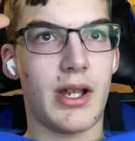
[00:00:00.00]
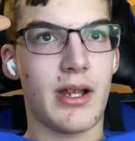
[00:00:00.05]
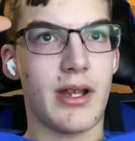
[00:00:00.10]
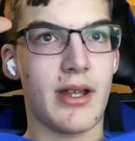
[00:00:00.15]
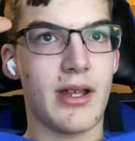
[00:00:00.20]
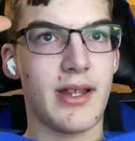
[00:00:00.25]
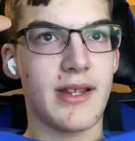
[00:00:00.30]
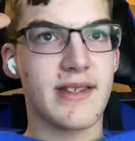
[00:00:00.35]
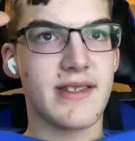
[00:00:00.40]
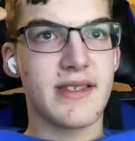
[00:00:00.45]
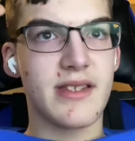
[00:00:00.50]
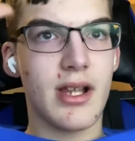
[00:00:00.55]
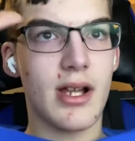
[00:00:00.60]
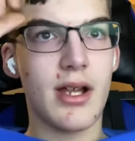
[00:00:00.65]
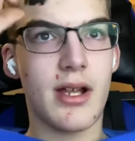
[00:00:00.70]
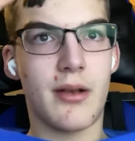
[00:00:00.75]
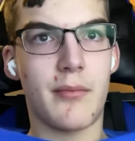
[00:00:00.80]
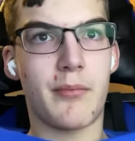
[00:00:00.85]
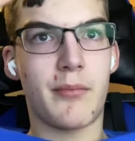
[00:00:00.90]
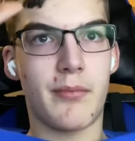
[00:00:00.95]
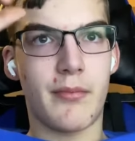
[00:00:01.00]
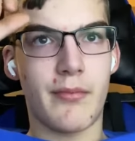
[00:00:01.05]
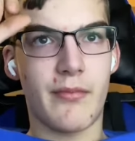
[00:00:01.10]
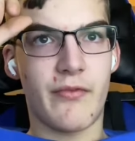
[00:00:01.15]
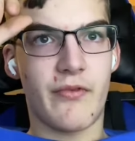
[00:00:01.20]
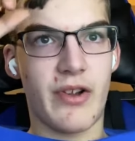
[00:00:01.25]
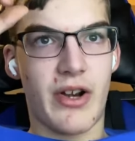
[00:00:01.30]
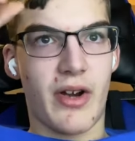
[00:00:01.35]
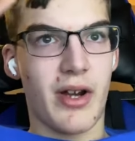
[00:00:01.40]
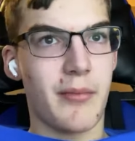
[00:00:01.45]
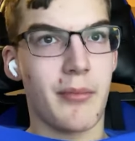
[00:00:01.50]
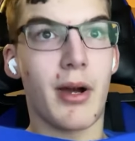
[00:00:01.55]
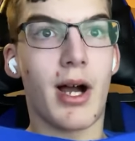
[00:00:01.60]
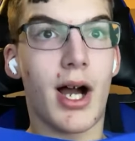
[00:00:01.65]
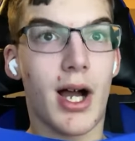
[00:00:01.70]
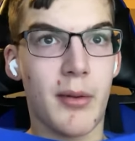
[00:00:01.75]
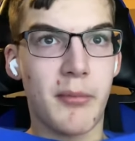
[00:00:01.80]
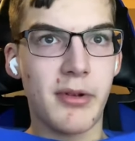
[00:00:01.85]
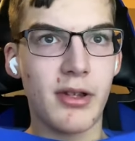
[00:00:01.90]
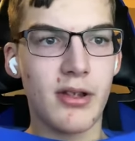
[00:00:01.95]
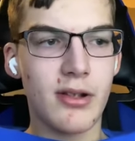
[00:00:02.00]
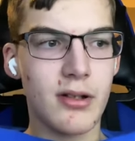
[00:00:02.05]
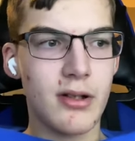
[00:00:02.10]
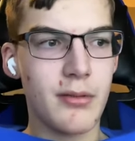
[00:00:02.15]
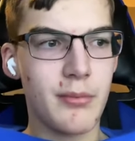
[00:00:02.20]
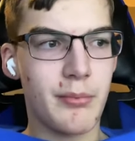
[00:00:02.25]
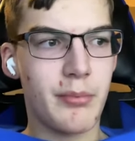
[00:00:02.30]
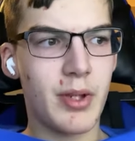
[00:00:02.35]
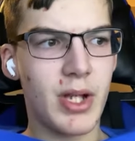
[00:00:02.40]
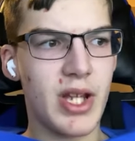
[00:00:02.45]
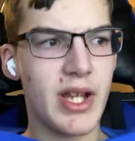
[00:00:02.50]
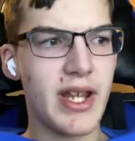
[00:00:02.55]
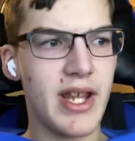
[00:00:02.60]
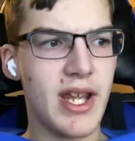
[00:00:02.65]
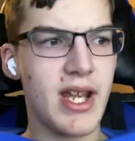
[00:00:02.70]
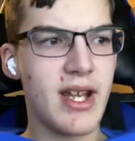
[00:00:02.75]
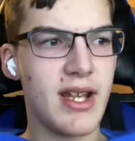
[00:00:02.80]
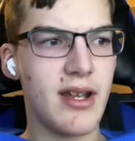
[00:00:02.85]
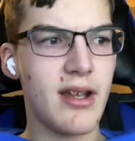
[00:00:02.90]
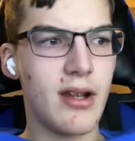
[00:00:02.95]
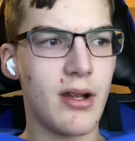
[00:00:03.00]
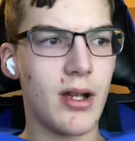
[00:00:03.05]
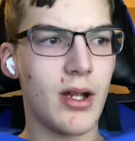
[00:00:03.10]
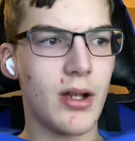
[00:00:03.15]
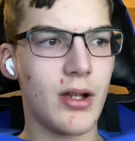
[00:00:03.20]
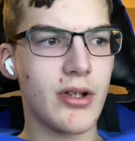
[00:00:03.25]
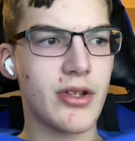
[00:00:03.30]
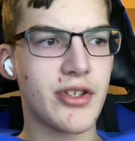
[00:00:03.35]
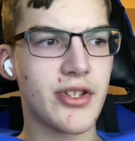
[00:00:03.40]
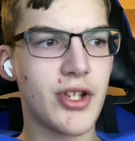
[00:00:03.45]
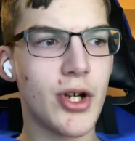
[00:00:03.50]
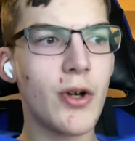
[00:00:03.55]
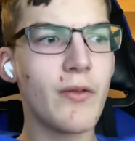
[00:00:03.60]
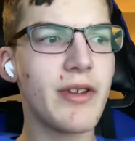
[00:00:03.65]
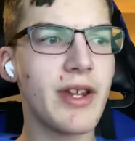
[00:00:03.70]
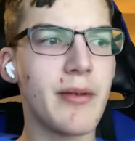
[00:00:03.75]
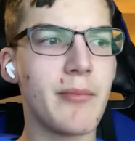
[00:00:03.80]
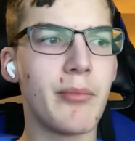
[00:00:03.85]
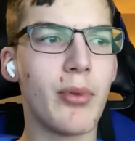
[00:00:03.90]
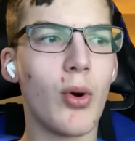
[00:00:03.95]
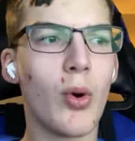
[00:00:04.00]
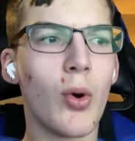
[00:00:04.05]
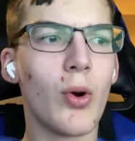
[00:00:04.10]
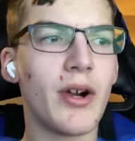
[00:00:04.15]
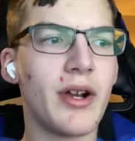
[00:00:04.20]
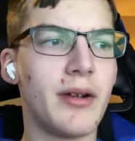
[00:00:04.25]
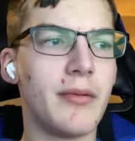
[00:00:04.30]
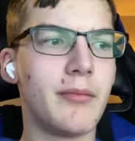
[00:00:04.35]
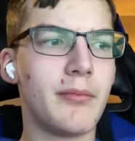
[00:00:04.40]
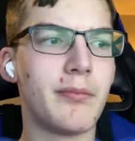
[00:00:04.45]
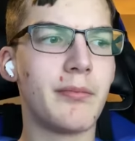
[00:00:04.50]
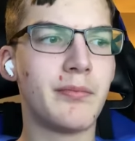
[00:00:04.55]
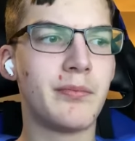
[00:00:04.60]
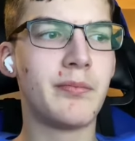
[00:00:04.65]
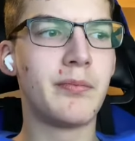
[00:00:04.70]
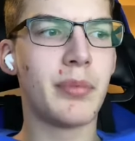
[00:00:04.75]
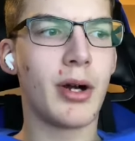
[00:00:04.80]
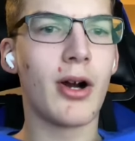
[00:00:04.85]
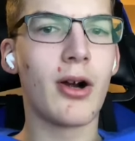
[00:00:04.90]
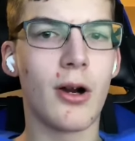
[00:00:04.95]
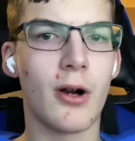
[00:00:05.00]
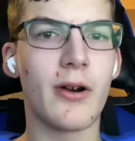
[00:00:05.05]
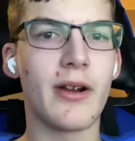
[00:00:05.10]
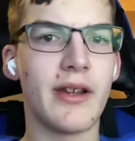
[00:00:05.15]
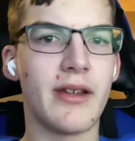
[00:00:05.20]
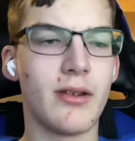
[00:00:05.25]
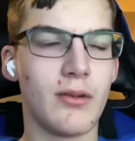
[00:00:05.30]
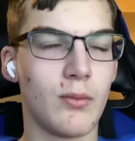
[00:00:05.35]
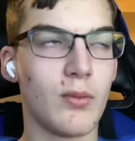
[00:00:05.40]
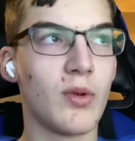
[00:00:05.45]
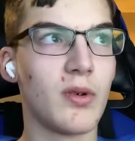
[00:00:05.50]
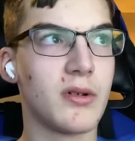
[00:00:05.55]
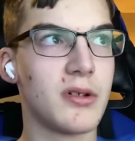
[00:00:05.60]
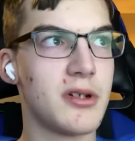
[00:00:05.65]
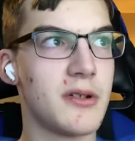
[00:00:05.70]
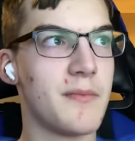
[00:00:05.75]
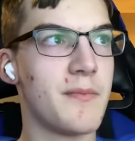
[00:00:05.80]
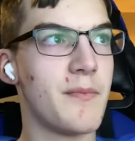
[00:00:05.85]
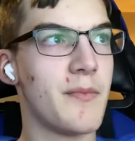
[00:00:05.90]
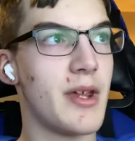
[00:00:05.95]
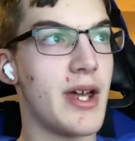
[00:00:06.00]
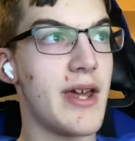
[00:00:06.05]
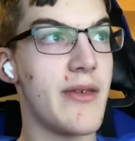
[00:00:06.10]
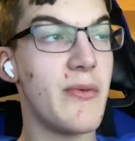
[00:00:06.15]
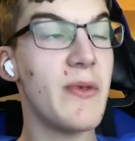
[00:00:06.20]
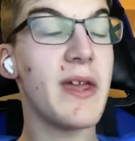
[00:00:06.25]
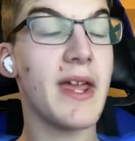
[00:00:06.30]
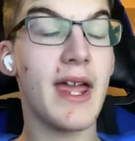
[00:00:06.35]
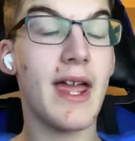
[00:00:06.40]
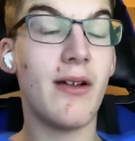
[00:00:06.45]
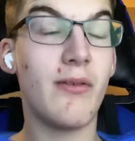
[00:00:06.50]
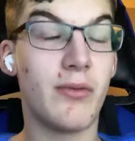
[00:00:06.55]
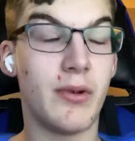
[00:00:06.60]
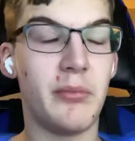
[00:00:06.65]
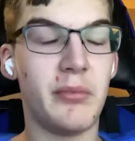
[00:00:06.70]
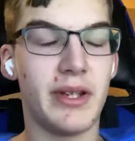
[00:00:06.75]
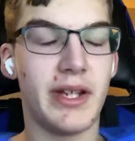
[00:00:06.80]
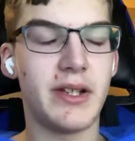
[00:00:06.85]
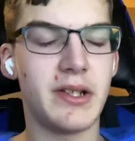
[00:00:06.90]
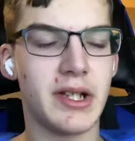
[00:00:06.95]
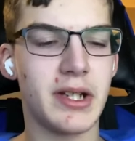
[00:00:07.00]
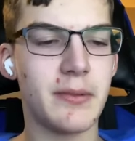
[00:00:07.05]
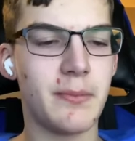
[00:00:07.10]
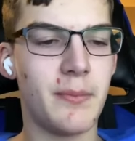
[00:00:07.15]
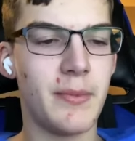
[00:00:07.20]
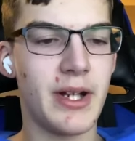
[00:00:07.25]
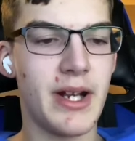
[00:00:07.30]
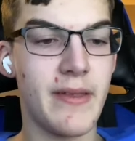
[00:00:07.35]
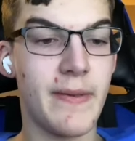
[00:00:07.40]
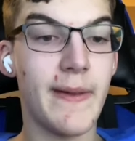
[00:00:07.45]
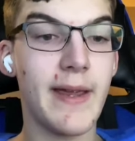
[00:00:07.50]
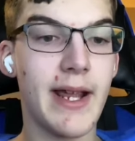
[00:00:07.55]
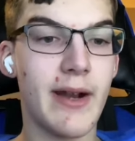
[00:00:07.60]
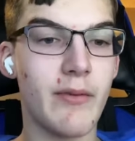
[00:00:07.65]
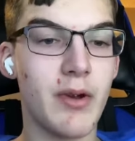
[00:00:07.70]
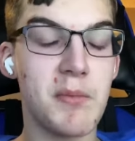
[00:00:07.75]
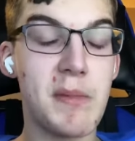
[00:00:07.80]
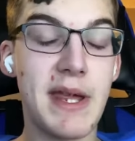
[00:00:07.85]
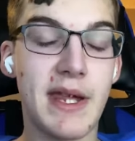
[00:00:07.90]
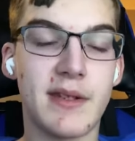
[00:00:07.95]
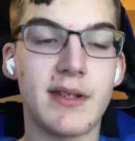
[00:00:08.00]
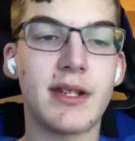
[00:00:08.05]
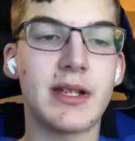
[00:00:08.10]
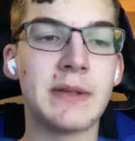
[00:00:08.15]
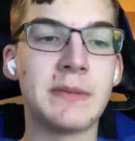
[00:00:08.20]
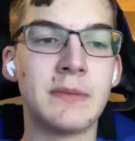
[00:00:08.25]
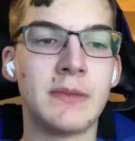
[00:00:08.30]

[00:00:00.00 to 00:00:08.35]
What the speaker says: it's not very popular, but it served an important part in the war. I think every plane did, and I think every man did.